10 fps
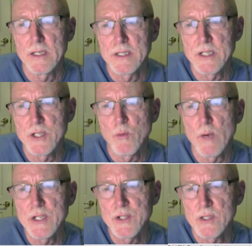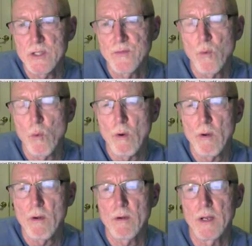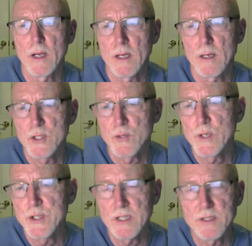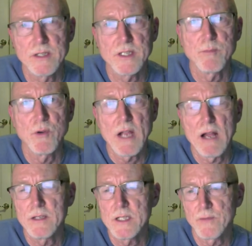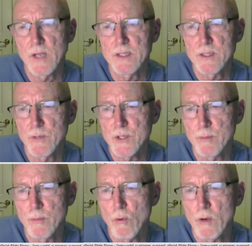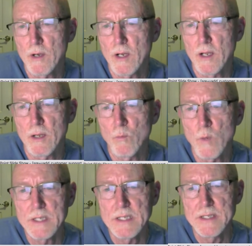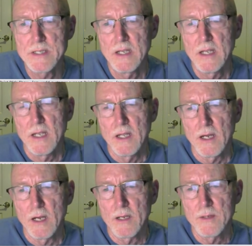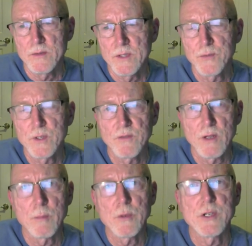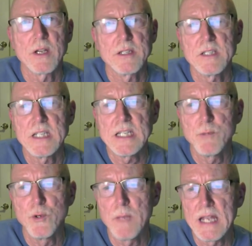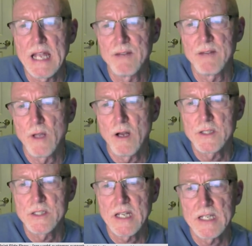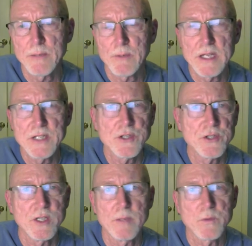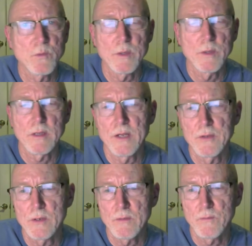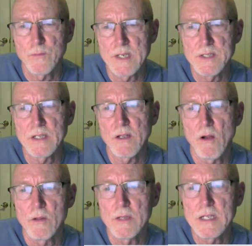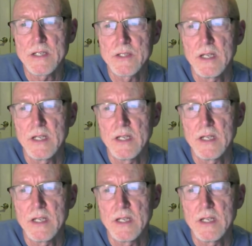situations for switching to this modality of customer support. One is different developers on the team who may have long-standing relationships with other friends and colleagues